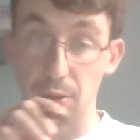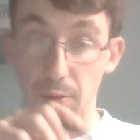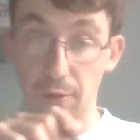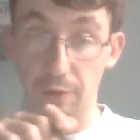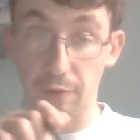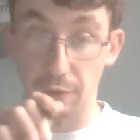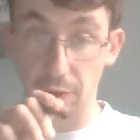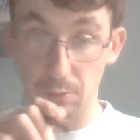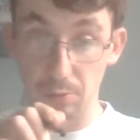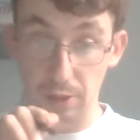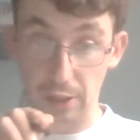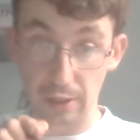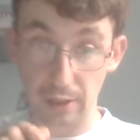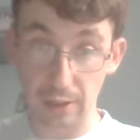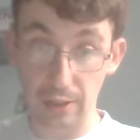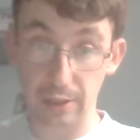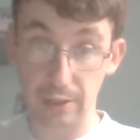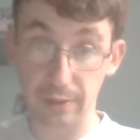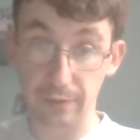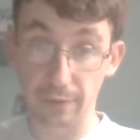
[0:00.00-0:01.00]
filming
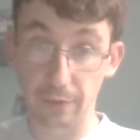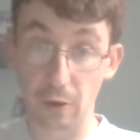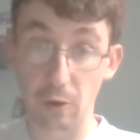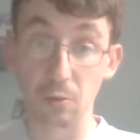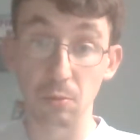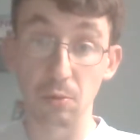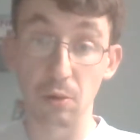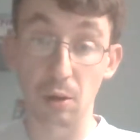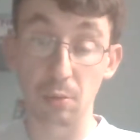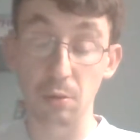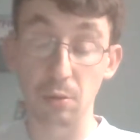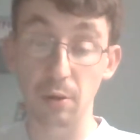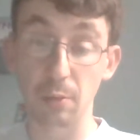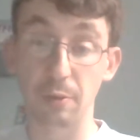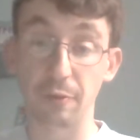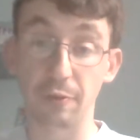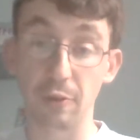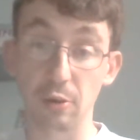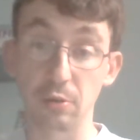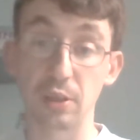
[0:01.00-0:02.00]
this film I'm going to
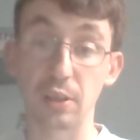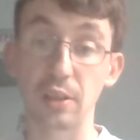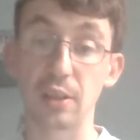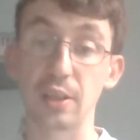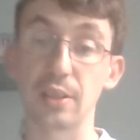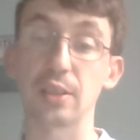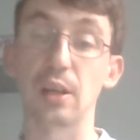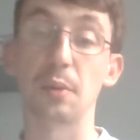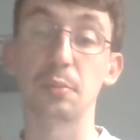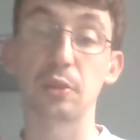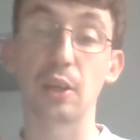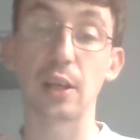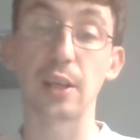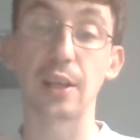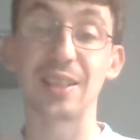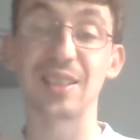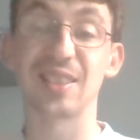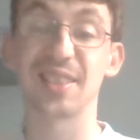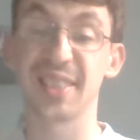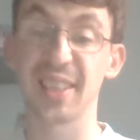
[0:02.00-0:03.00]
be filming this update
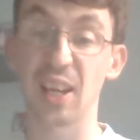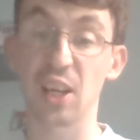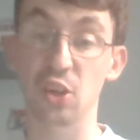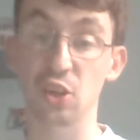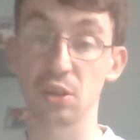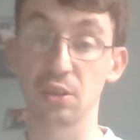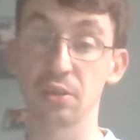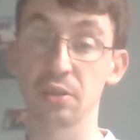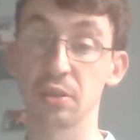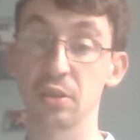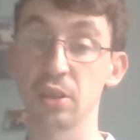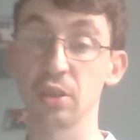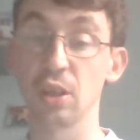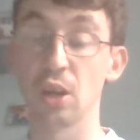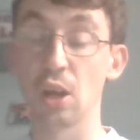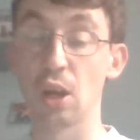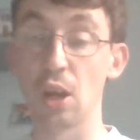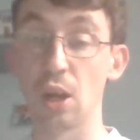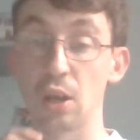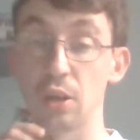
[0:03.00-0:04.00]
in sections
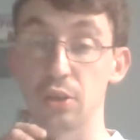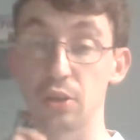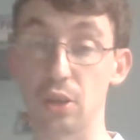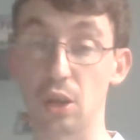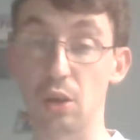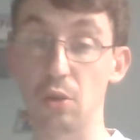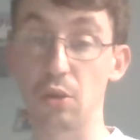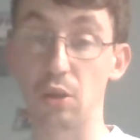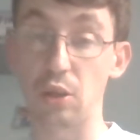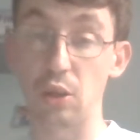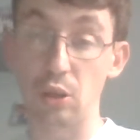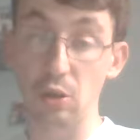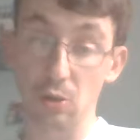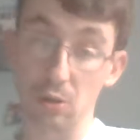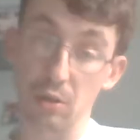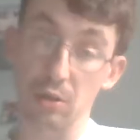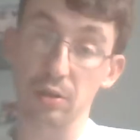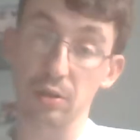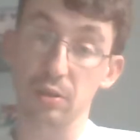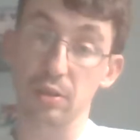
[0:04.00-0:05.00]
so that you
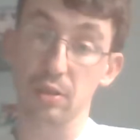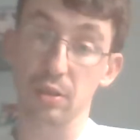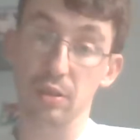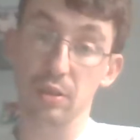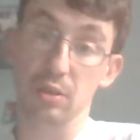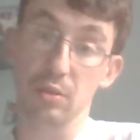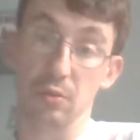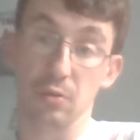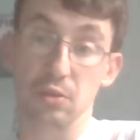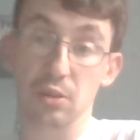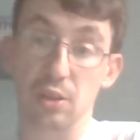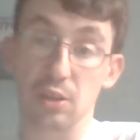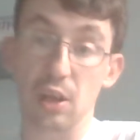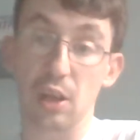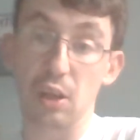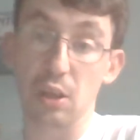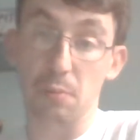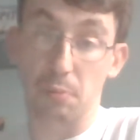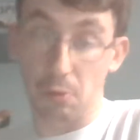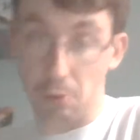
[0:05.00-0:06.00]
can sort of see
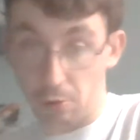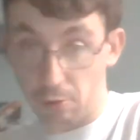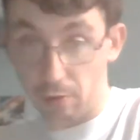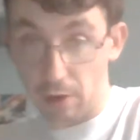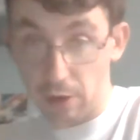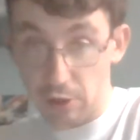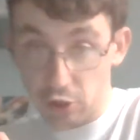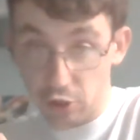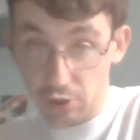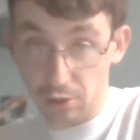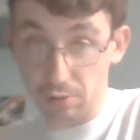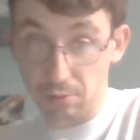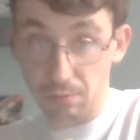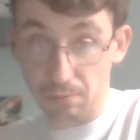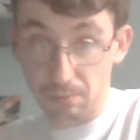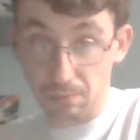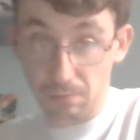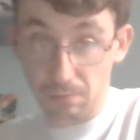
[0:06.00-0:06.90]
the progression